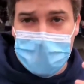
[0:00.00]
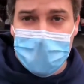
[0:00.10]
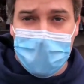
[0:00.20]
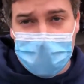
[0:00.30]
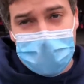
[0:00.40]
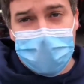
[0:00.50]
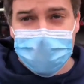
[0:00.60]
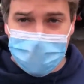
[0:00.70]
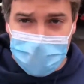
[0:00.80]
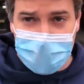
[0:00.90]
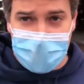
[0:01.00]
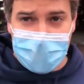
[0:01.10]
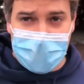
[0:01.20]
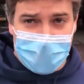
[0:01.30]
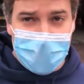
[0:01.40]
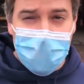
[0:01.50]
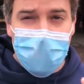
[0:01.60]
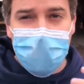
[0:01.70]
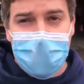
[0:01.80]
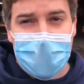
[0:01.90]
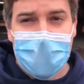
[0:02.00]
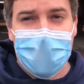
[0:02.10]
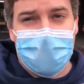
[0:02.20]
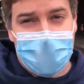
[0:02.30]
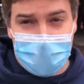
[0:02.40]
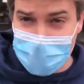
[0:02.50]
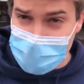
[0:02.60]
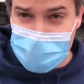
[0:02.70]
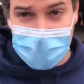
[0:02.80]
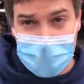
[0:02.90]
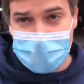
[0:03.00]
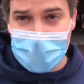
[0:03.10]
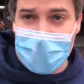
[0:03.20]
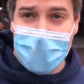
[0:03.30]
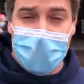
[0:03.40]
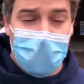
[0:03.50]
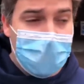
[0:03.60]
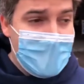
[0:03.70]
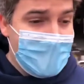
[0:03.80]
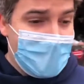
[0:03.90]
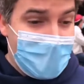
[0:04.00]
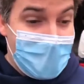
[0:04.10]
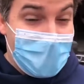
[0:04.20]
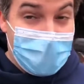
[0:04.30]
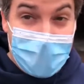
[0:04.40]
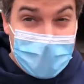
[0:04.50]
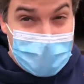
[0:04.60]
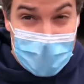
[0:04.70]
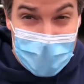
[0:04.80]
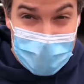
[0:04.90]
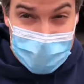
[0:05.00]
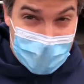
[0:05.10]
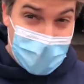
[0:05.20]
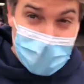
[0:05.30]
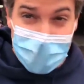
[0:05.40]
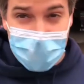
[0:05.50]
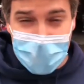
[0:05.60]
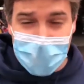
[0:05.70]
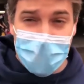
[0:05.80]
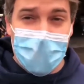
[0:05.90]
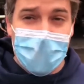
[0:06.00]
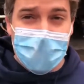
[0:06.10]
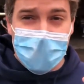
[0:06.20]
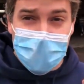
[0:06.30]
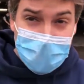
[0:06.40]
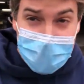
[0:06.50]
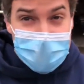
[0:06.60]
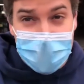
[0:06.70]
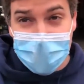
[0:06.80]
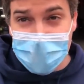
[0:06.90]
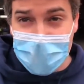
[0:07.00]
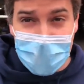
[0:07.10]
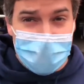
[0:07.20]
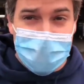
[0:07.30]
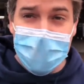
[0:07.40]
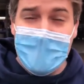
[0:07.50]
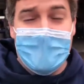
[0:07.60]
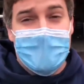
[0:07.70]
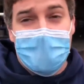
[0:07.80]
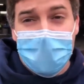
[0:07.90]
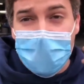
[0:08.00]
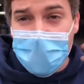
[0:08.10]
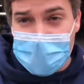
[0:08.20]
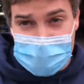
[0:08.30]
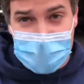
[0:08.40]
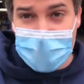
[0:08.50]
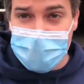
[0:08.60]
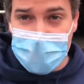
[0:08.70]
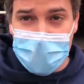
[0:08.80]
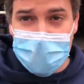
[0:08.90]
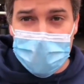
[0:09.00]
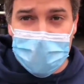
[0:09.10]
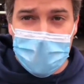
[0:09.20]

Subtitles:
Here's the point. I know that people are scared right now. It's a scary time, and during scary times, people want scapegoats.